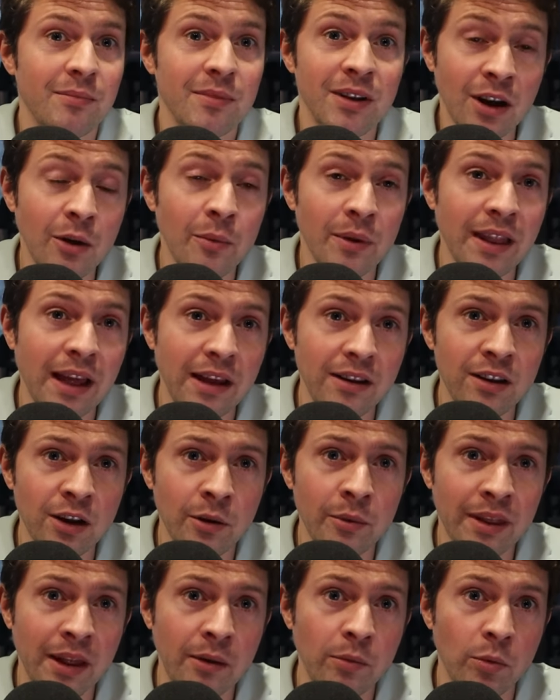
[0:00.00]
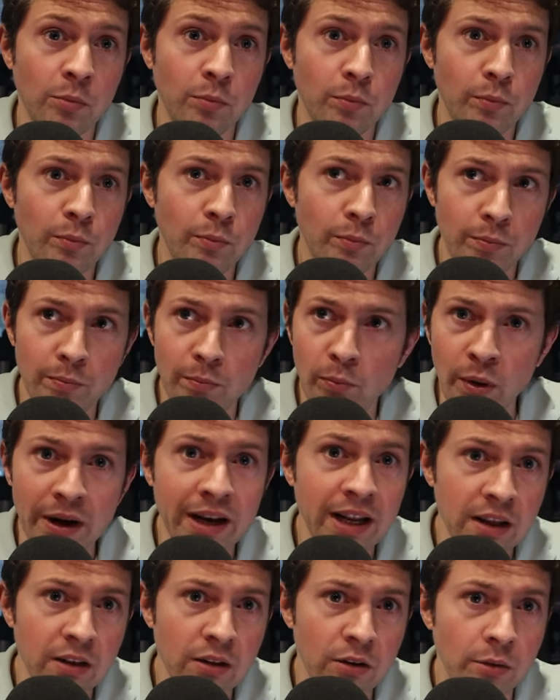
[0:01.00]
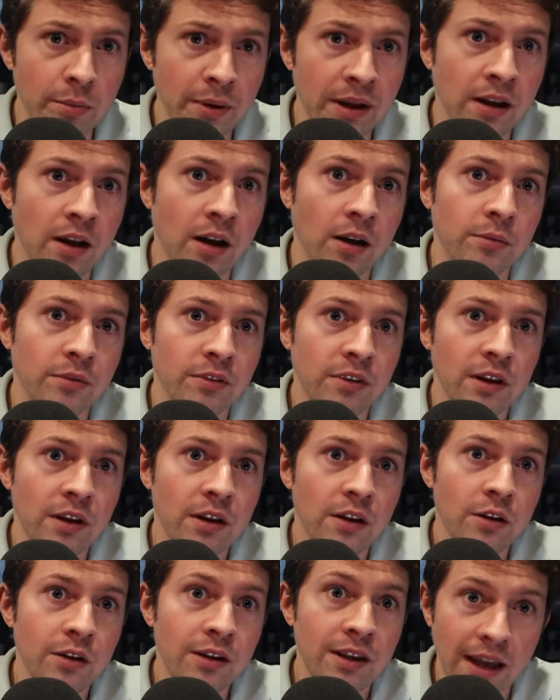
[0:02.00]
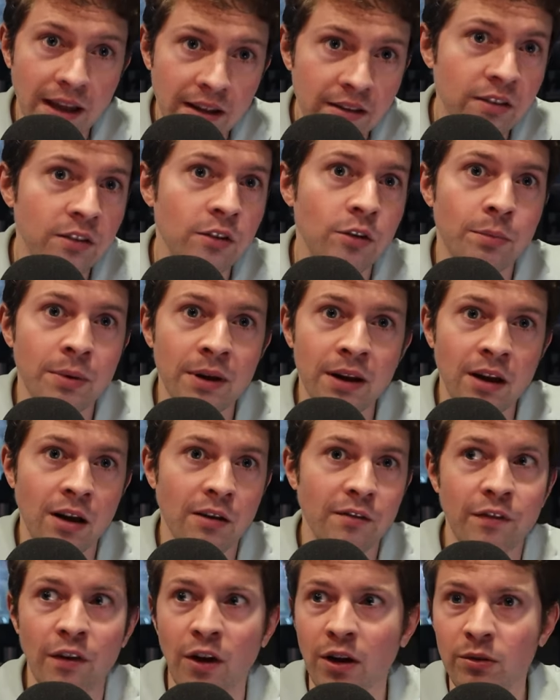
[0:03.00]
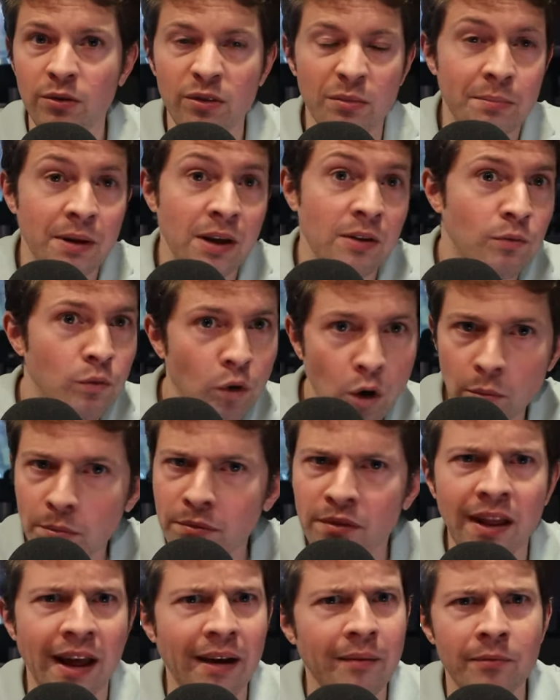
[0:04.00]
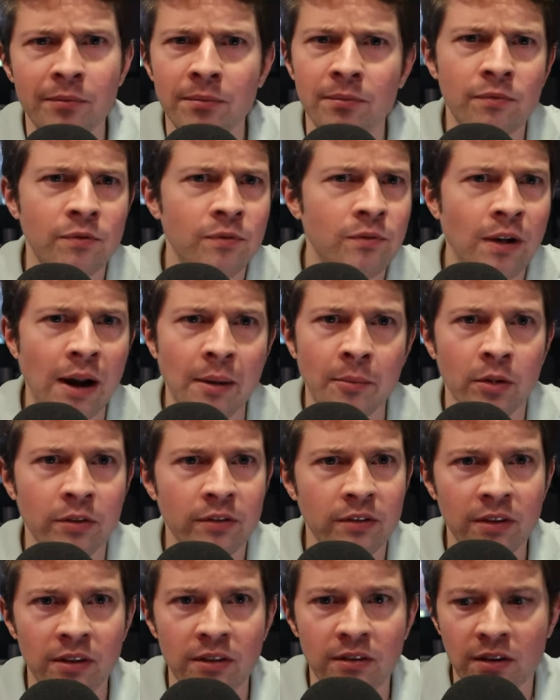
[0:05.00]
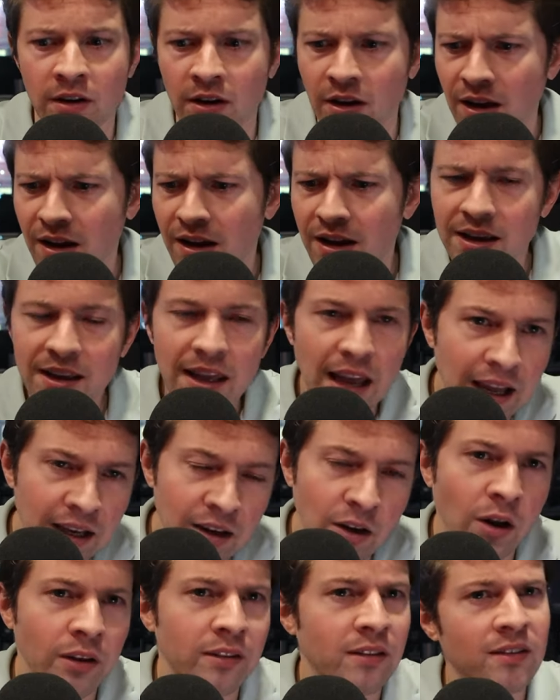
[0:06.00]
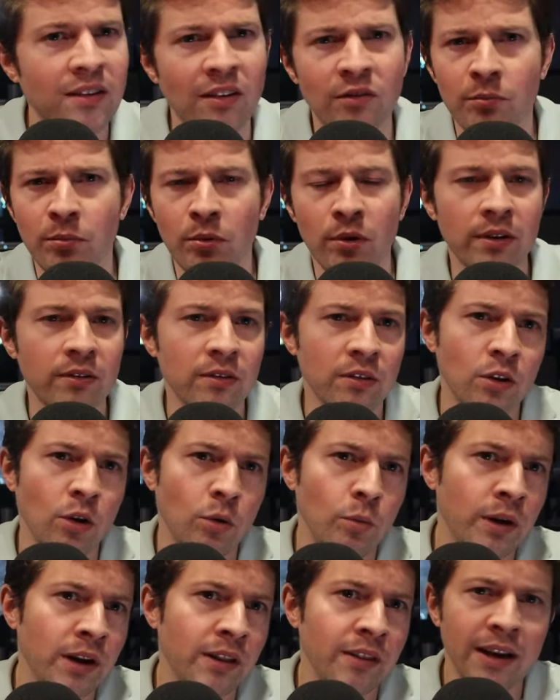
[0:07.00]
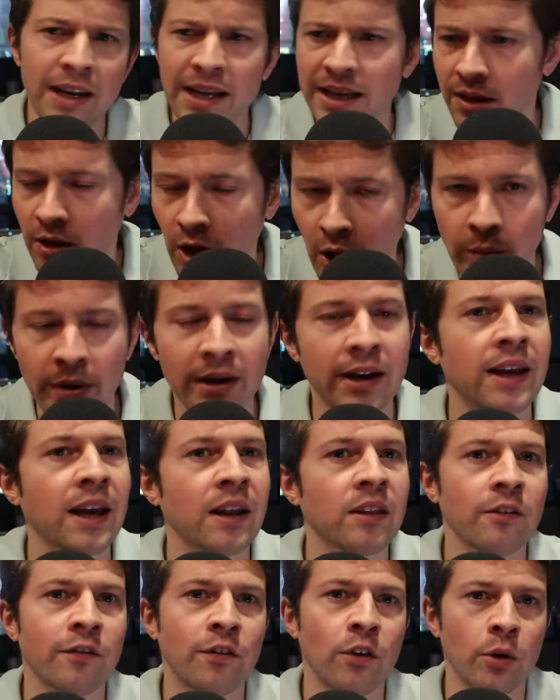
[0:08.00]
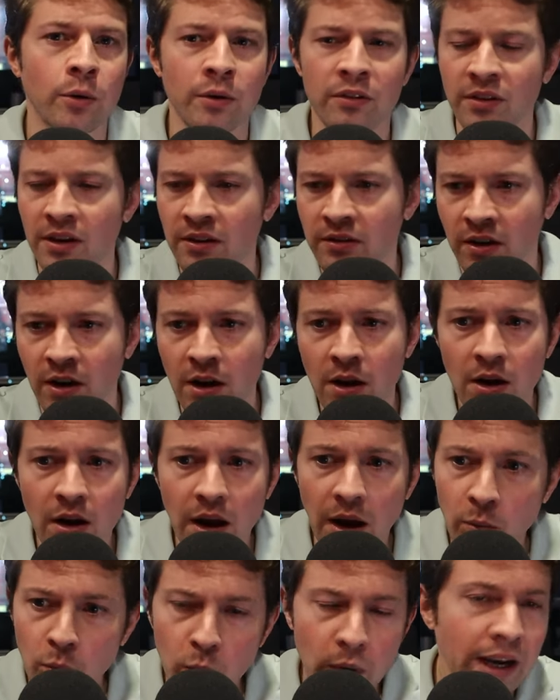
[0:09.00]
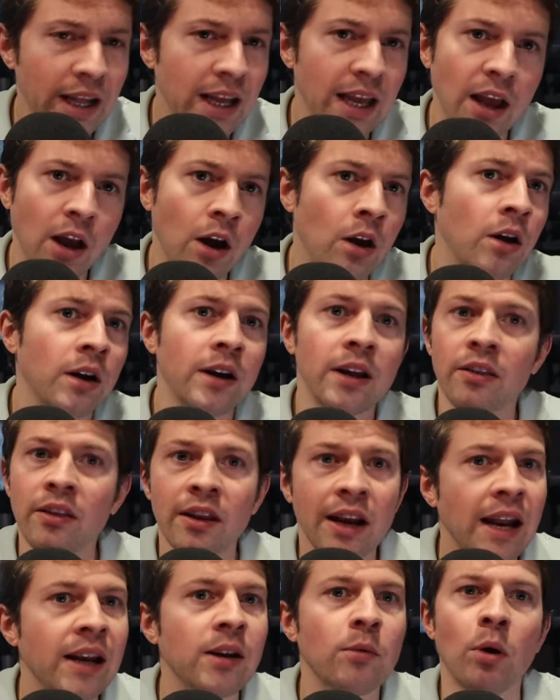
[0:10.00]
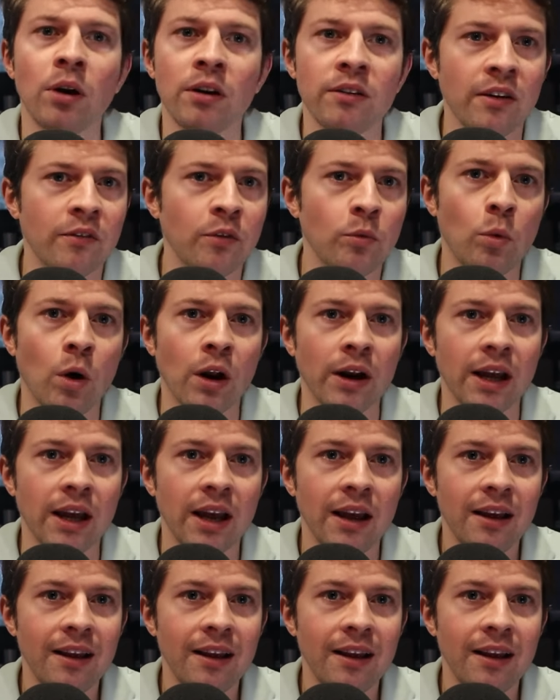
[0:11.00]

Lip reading: You know when they were winning European Cups, getting to European Cup finals and being robbed, that Ramos incident, getting 97 points and not winning the league, going again the following season and winning it earlier than anyone has ever won it.